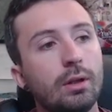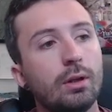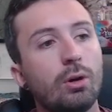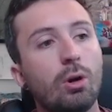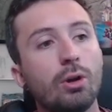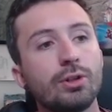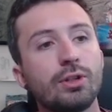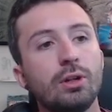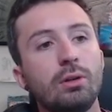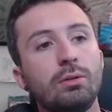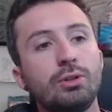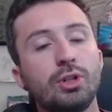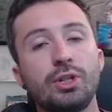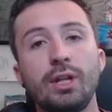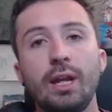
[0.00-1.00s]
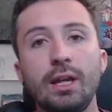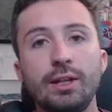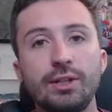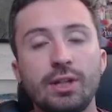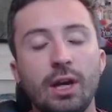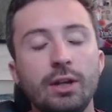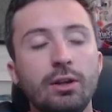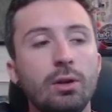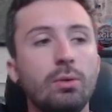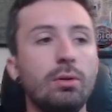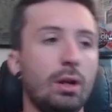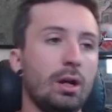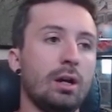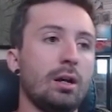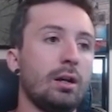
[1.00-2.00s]
Also, just a side
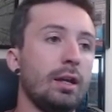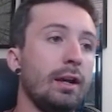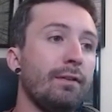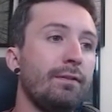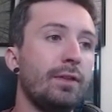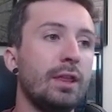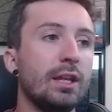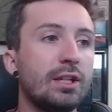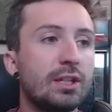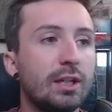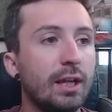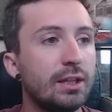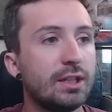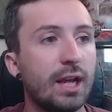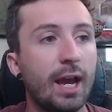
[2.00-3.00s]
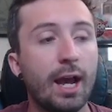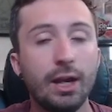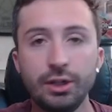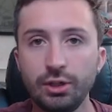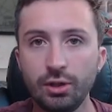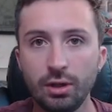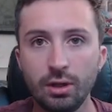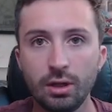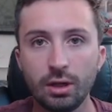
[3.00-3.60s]
note, if this gets ashed,